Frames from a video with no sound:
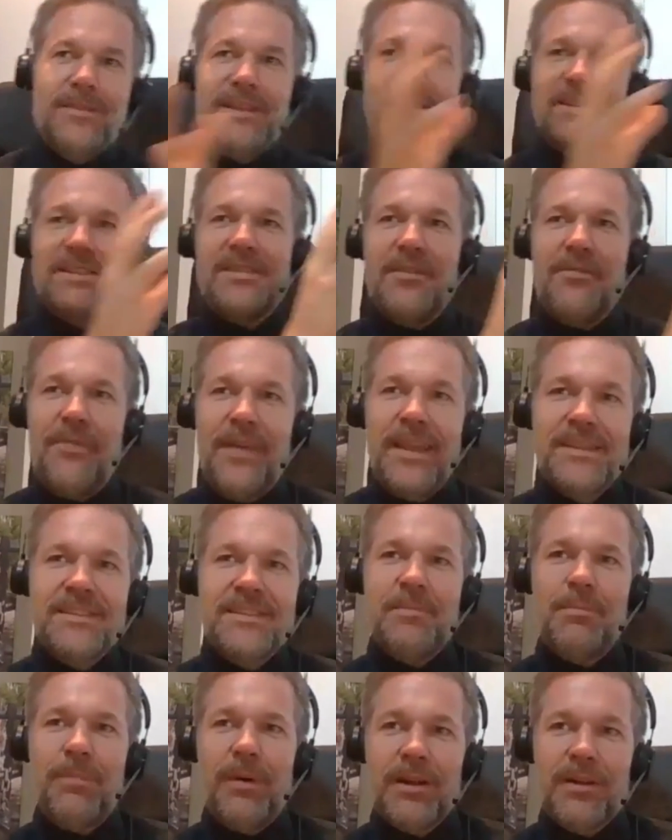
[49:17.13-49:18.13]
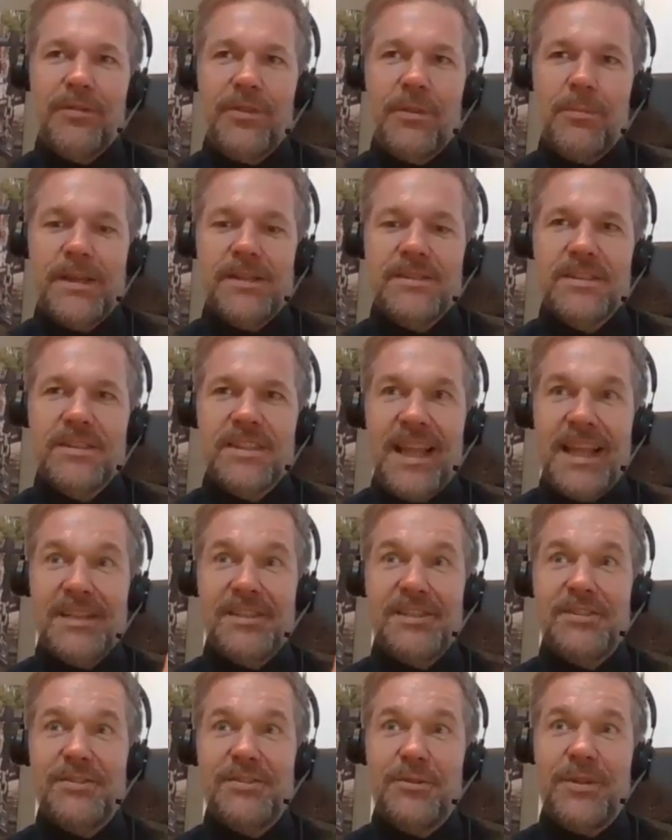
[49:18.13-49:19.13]
This is the fancy part of the business.
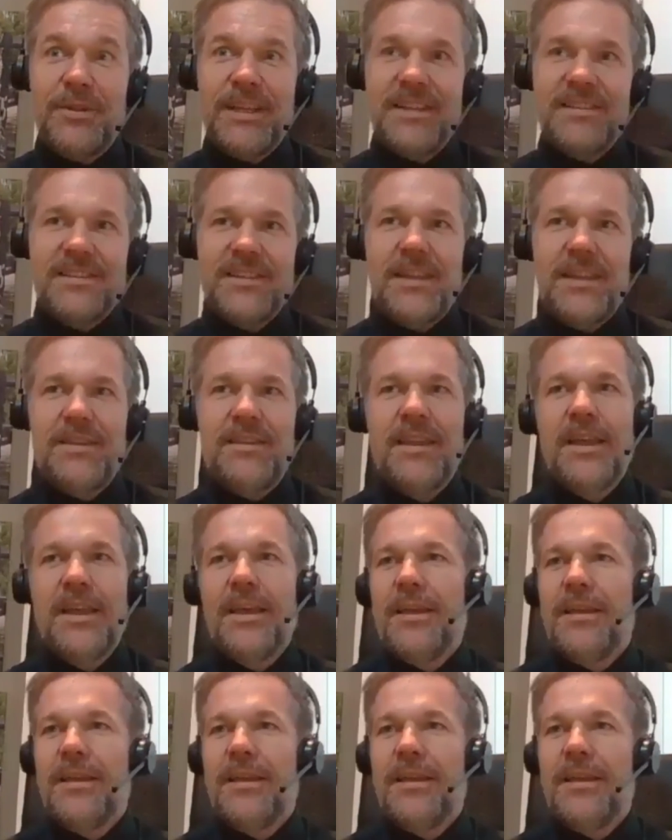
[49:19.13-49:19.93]
Let's just do this. And then,